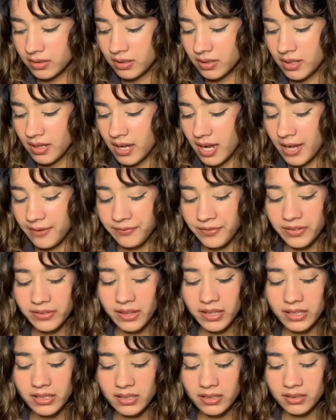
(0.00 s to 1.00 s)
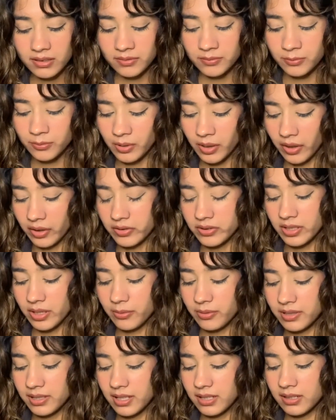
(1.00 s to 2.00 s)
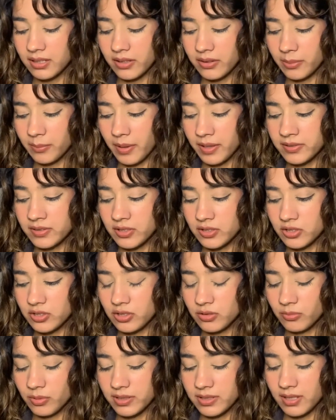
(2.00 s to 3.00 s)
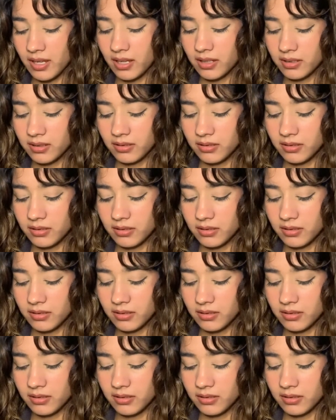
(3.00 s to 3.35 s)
I feel like, what else? I want to get another message. One sec.